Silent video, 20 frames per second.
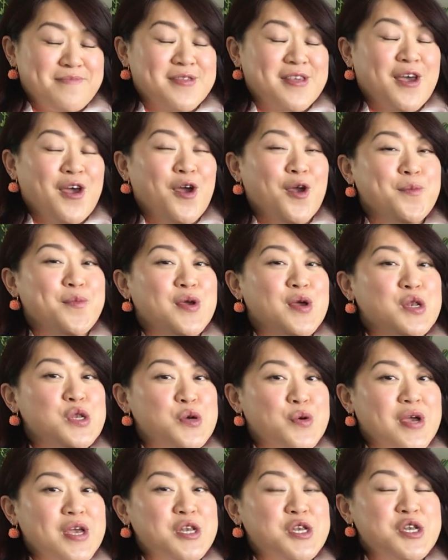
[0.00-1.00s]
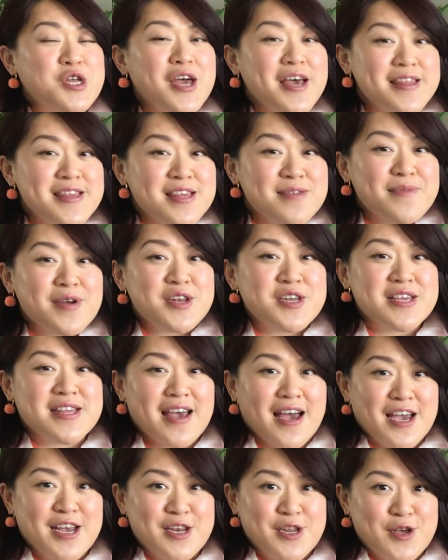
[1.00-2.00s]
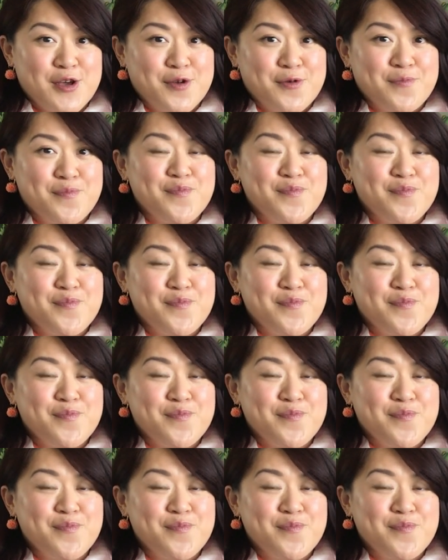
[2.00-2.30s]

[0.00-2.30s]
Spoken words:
So I hope you enjoy it just as much as I do.